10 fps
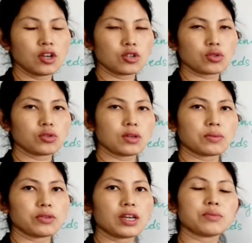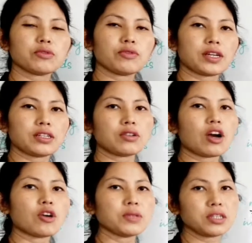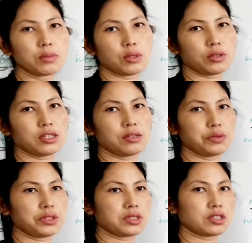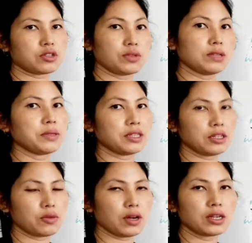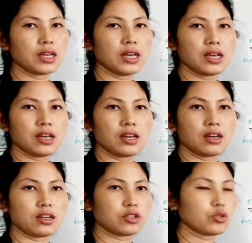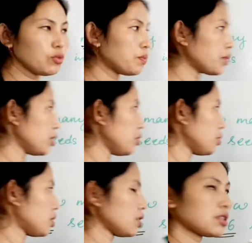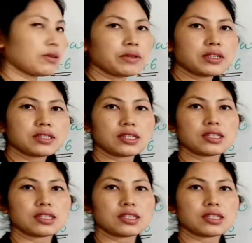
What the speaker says: So we have to find out how many meiotic divisions will be required to produce 76